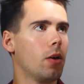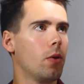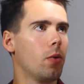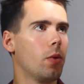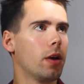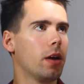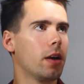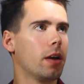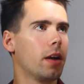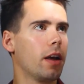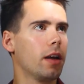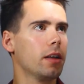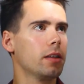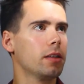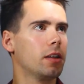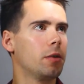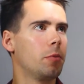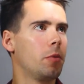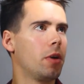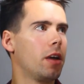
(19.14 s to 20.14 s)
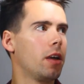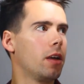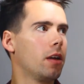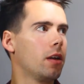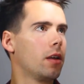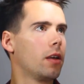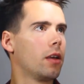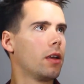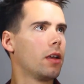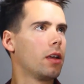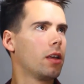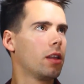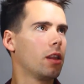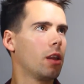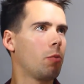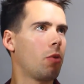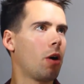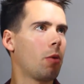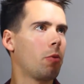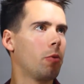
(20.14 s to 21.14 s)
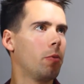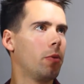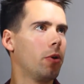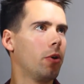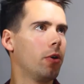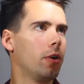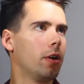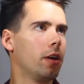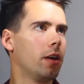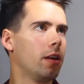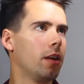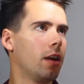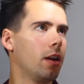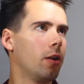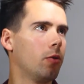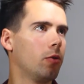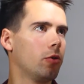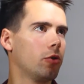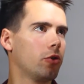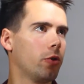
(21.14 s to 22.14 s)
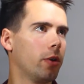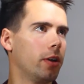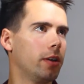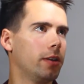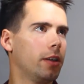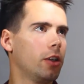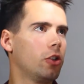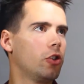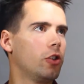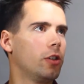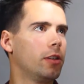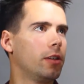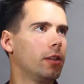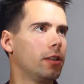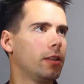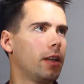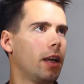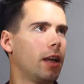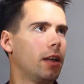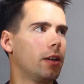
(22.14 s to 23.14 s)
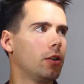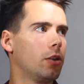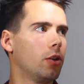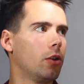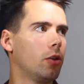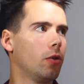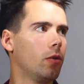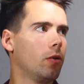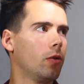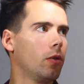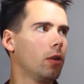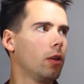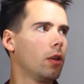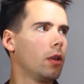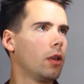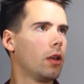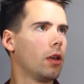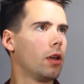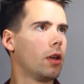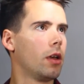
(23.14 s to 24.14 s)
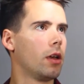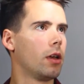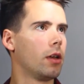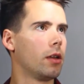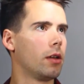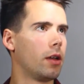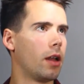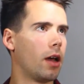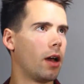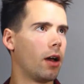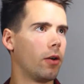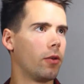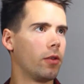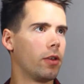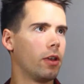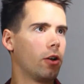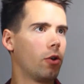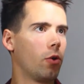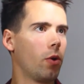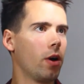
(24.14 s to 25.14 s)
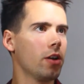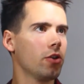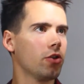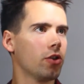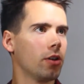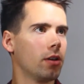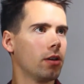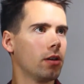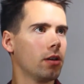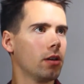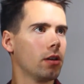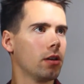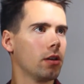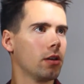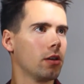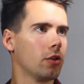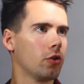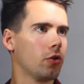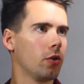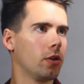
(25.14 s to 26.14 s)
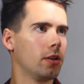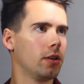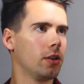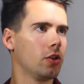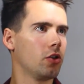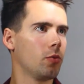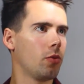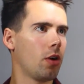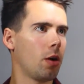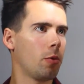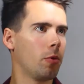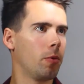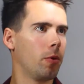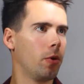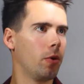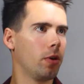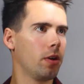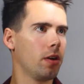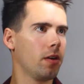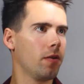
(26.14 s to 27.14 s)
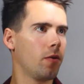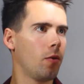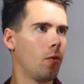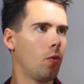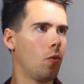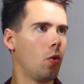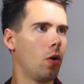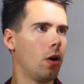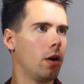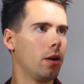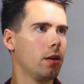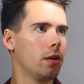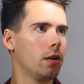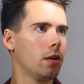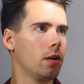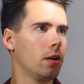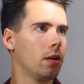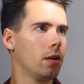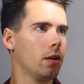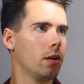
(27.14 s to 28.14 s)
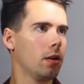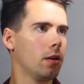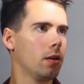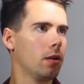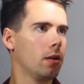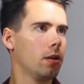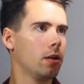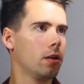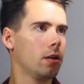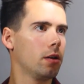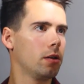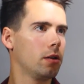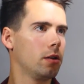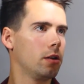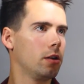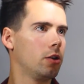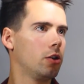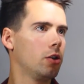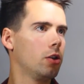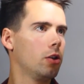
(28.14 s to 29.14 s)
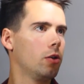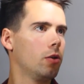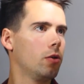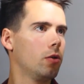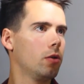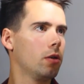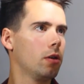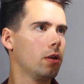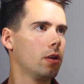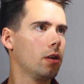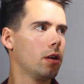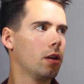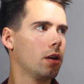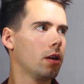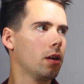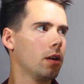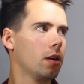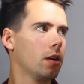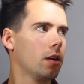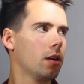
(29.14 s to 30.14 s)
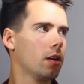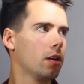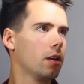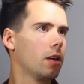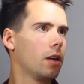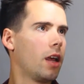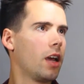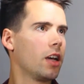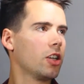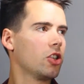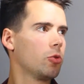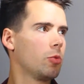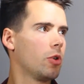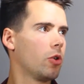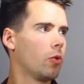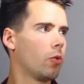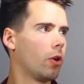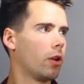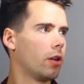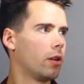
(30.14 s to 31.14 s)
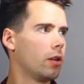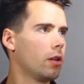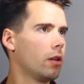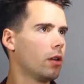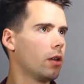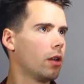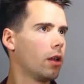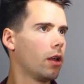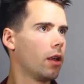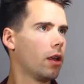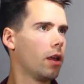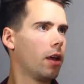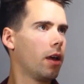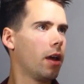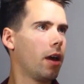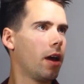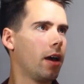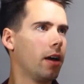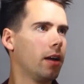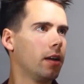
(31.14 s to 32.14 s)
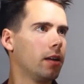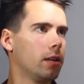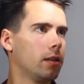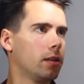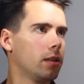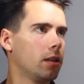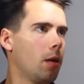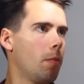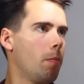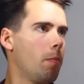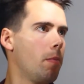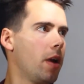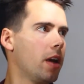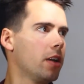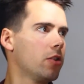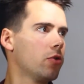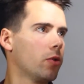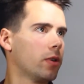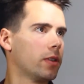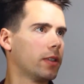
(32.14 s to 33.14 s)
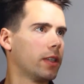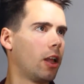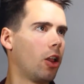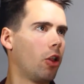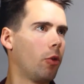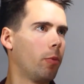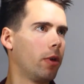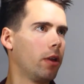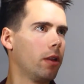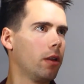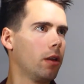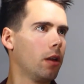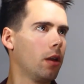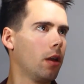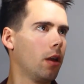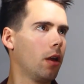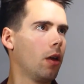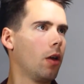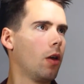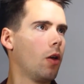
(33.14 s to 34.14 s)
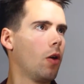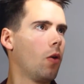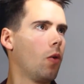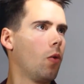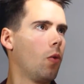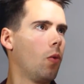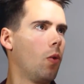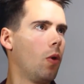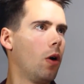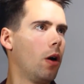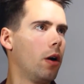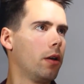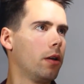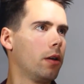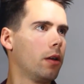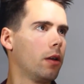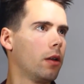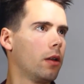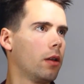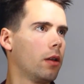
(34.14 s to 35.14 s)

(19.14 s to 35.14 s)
we can estimate the probability that it will transition to state two. Now the equation, transition probability from one to two, can actually be written as some matrix element, one